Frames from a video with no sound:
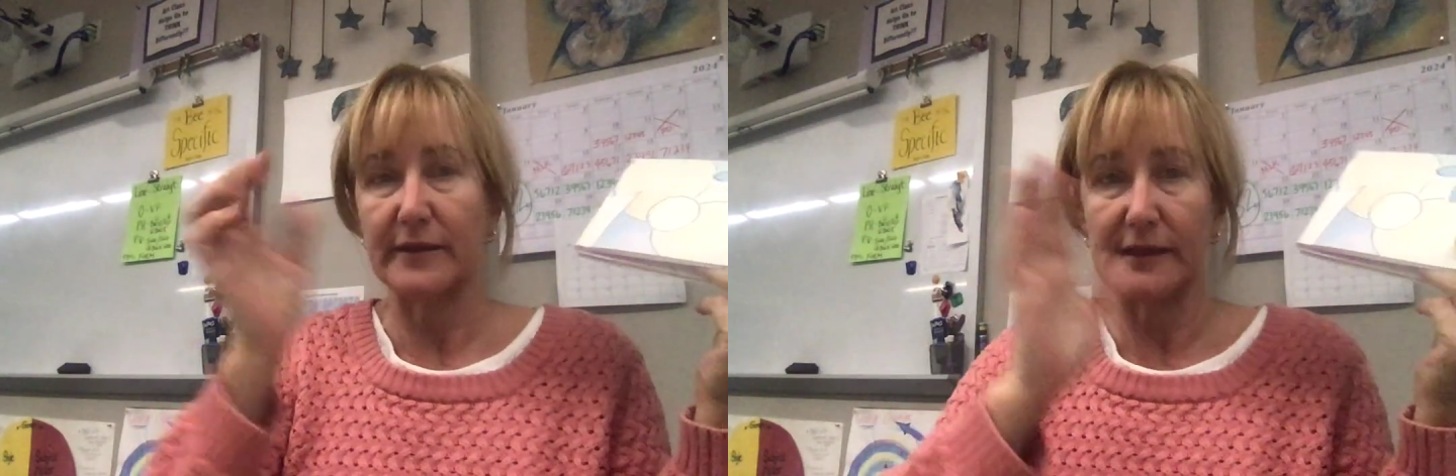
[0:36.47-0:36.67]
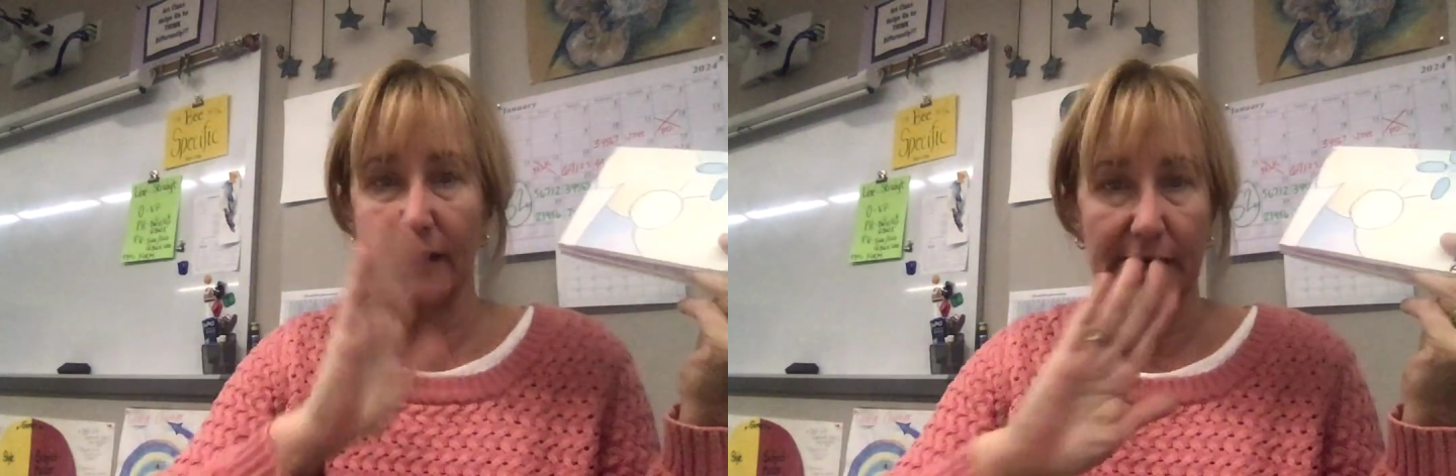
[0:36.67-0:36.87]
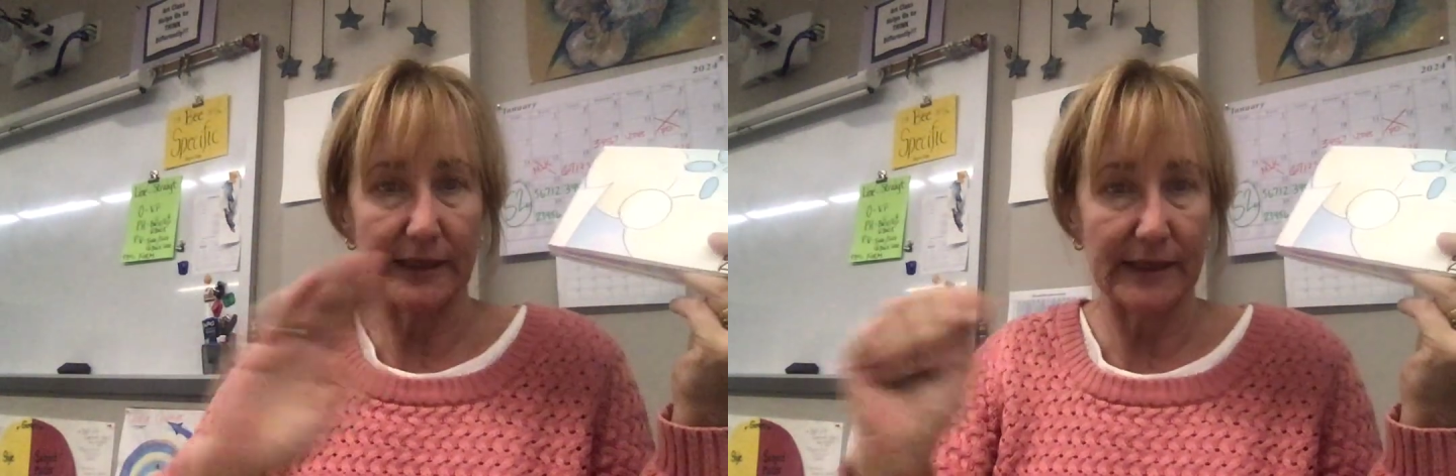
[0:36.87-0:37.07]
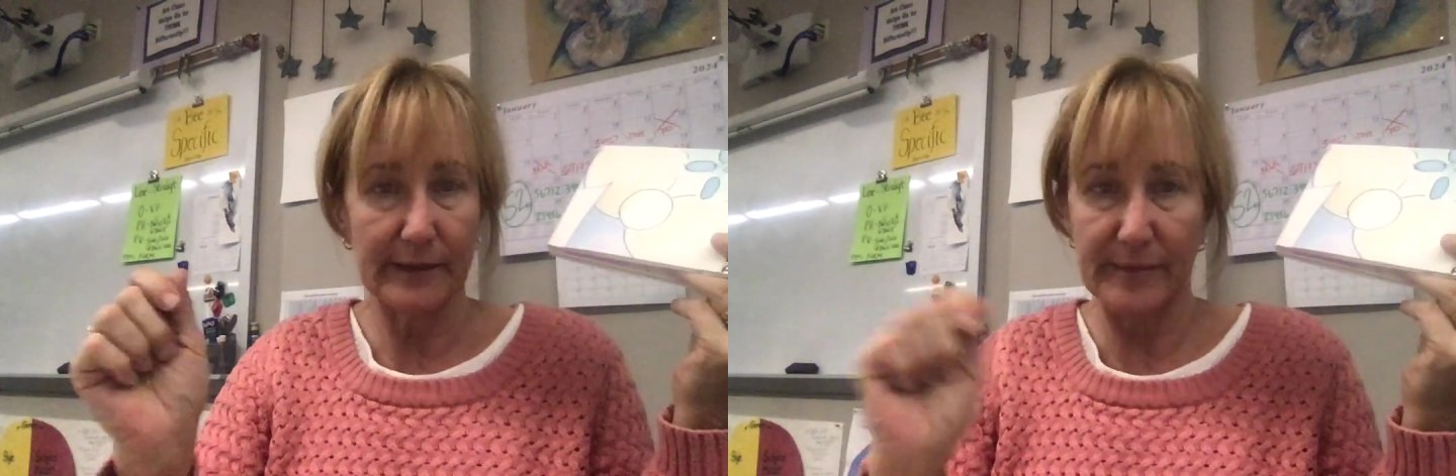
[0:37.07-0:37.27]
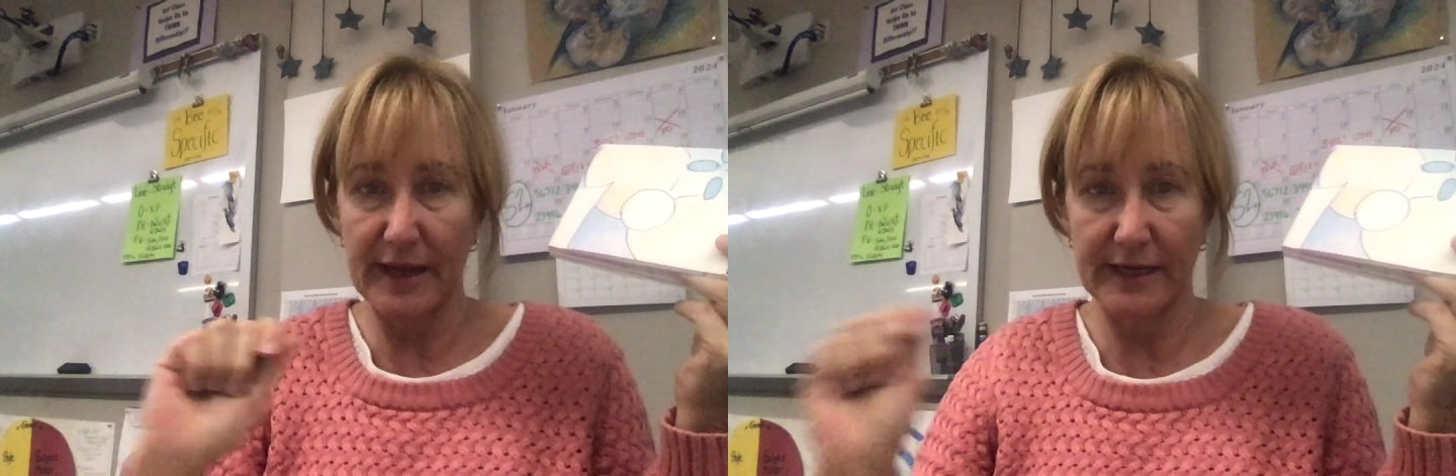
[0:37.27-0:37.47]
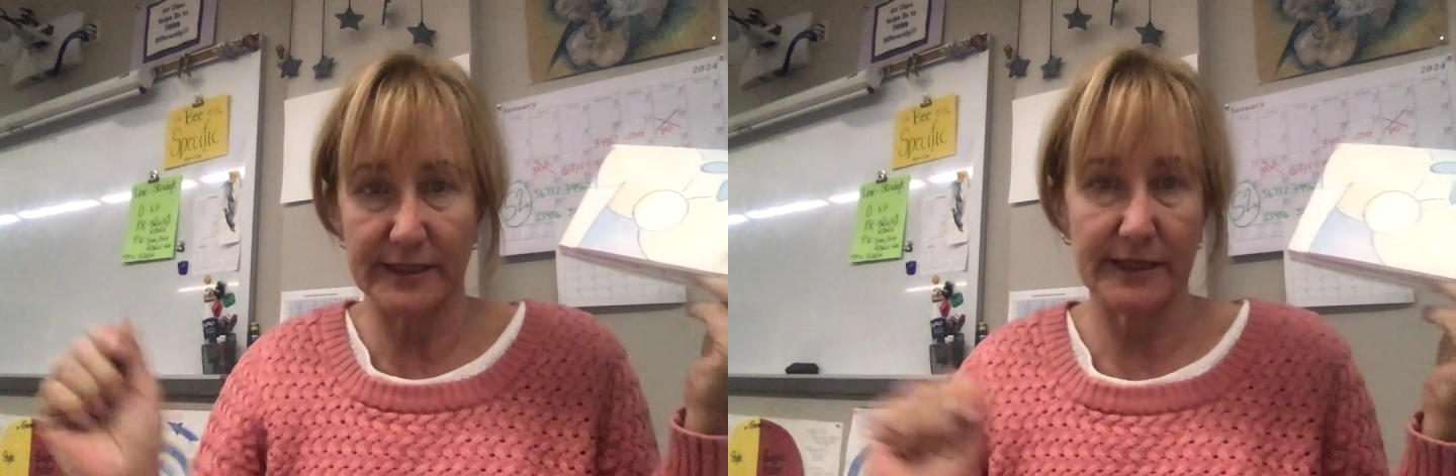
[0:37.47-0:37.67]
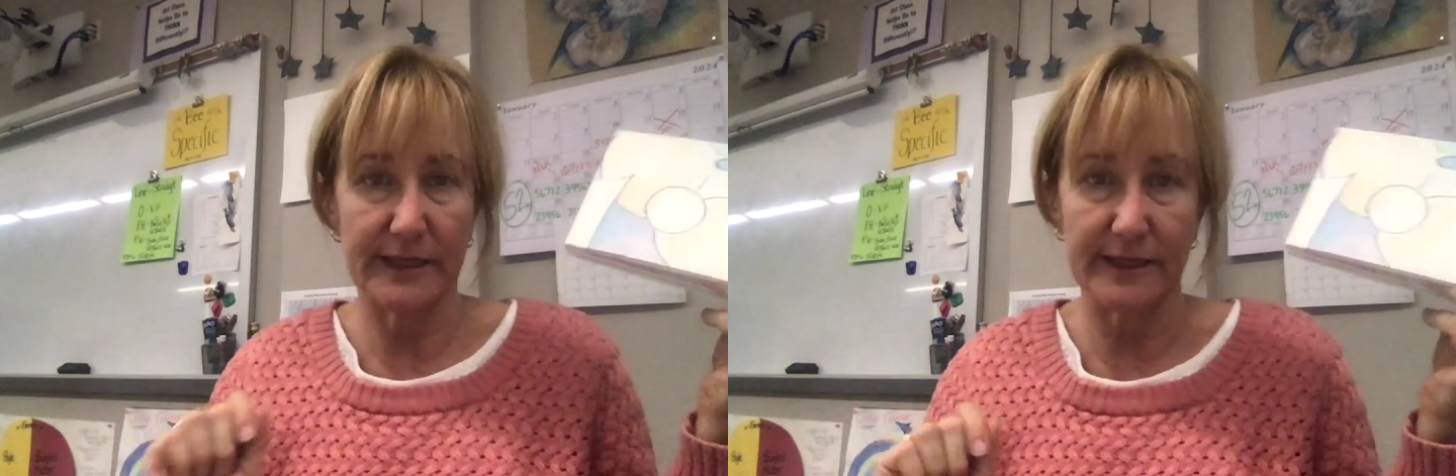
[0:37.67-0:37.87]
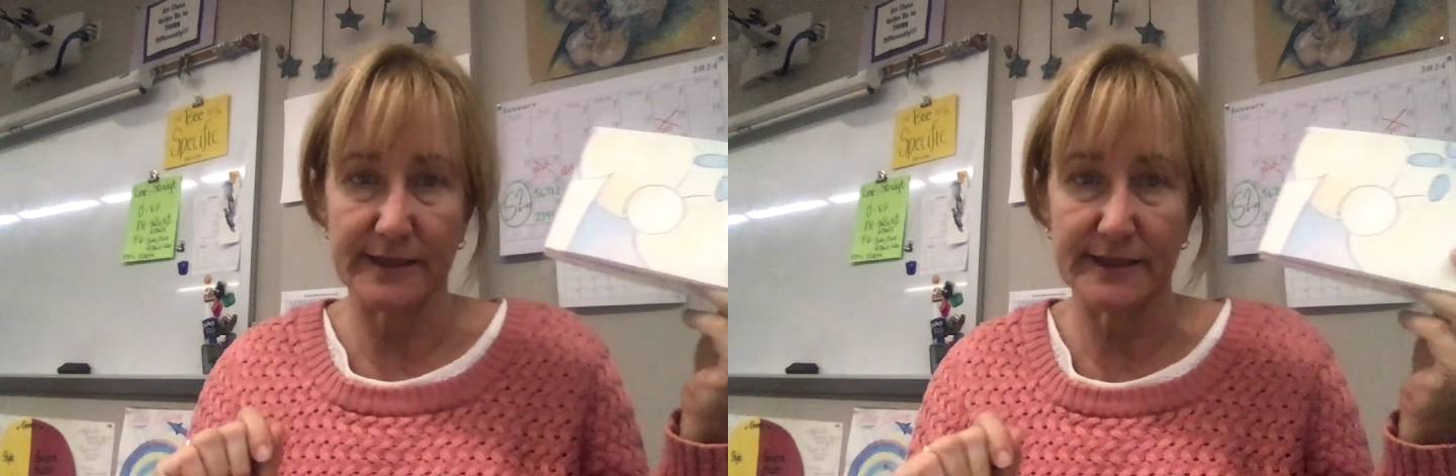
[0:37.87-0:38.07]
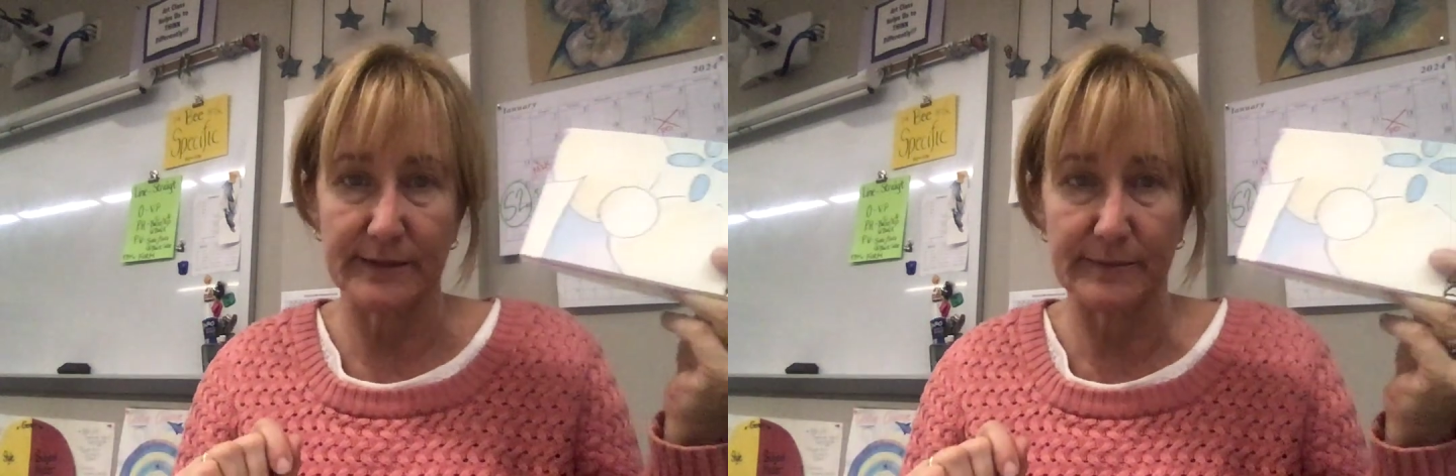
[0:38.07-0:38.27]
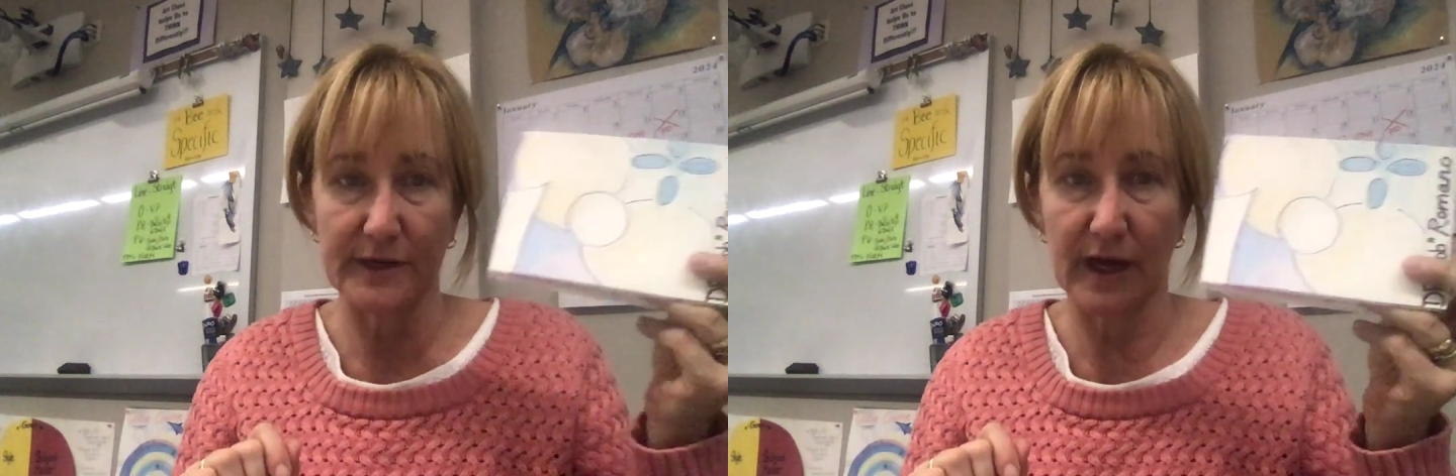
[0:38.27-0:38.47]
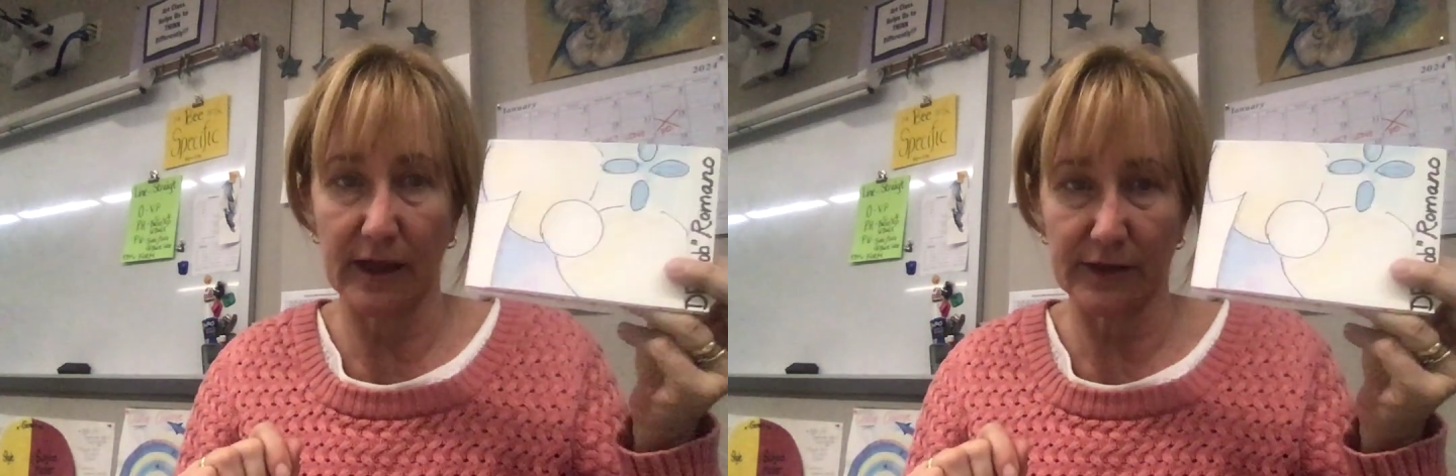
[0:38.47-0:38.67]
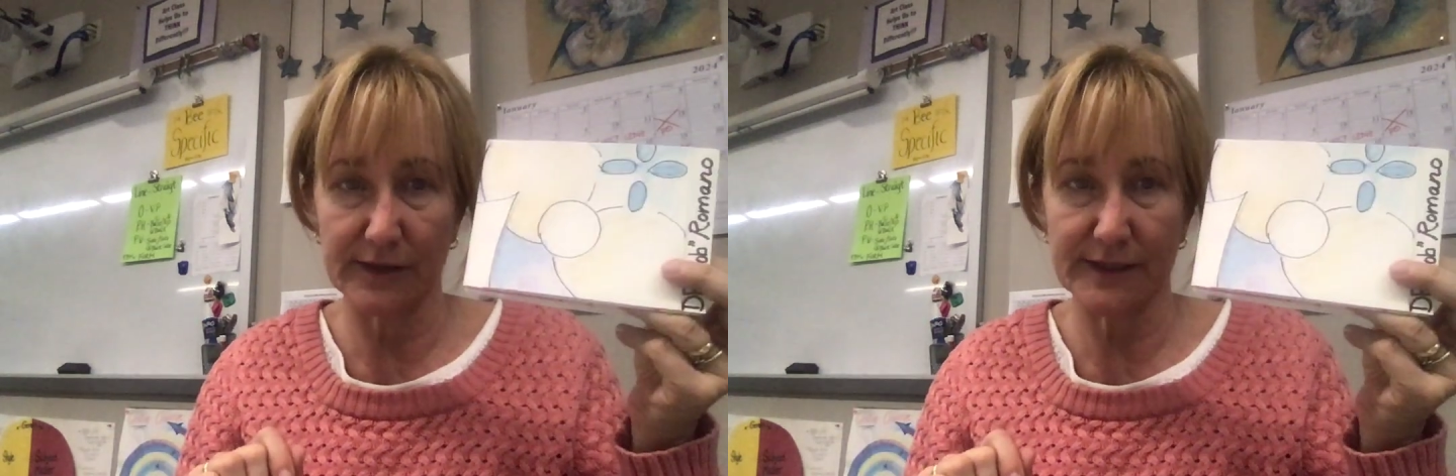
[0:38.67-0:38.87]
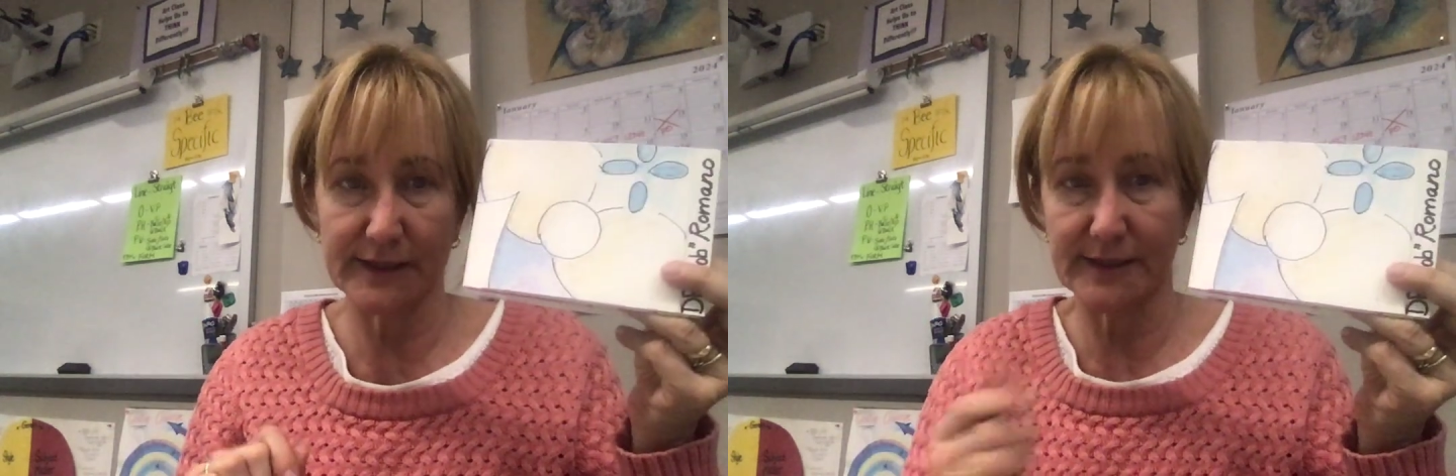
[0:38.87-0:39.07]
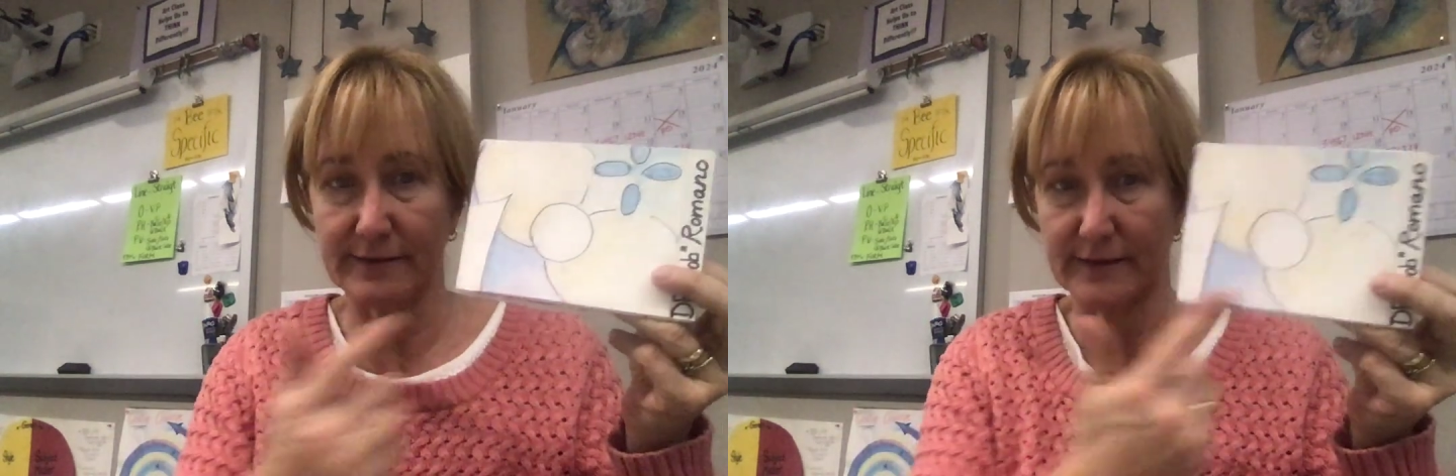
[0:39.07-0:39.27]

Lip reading: lightly painted in some colors,